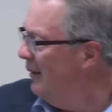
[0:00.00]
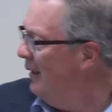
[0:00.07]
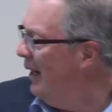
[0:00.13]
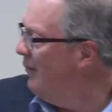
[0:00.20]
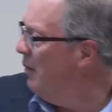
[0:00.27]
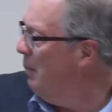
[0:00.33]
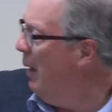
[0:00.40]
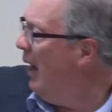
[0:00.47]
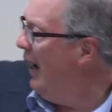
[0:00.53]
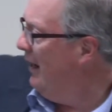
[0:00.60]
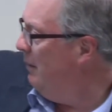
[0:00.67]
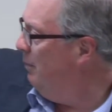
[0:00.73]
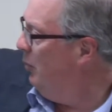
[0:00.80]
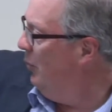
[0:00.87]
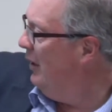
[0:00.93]
Never
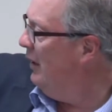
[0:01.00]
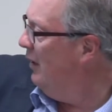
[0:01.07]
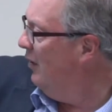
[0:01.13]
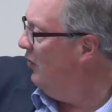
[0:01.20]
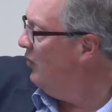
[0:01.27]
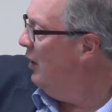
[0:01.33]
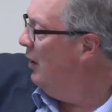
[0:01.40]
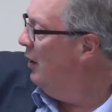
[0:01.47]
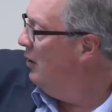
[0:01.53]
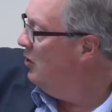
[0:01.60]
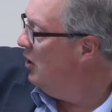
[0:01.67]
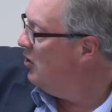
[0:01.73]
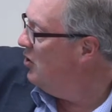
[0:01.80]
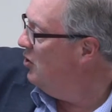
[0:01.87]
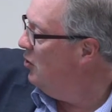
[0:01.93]
mind. Point is,
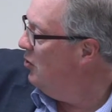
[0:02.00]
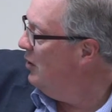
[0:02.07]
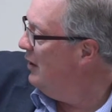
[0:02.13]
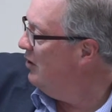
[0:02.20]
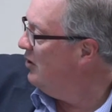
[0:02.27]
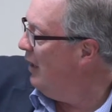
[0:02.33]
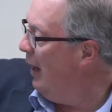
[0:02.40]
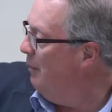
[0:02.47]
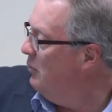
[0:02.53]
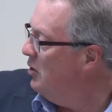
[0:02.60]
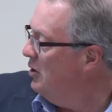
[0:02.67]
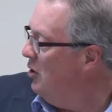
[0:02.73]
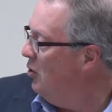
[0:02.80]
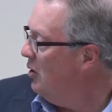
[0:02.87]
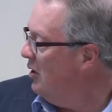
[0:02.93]
just do these sums
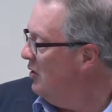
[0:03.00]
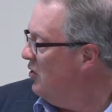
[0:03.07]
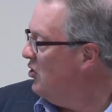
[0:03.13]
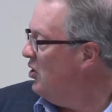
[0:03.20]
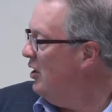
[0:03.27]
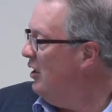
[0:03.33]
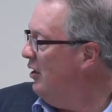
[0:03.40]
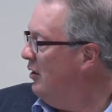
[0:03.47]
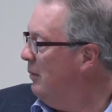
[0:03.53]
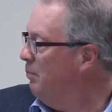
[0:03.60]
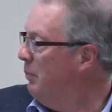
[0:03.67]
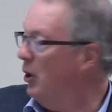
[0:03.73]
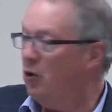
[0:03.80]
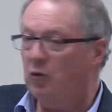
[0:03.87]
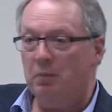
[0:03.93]
and you can see
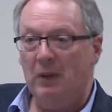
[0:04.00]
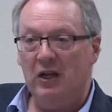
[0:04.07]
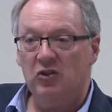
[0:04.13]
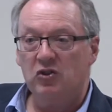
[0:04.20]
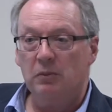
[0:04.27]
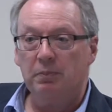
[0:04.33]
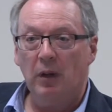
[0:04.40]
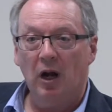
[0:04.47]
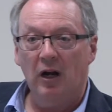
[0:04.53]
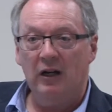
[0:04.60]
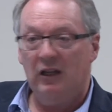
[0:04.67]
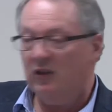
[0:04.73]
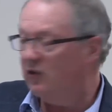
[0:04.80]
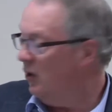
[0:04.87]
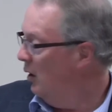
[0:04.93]
that both major
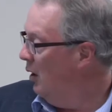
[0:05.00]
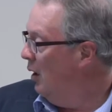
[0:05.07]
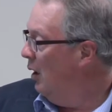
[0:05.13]
parties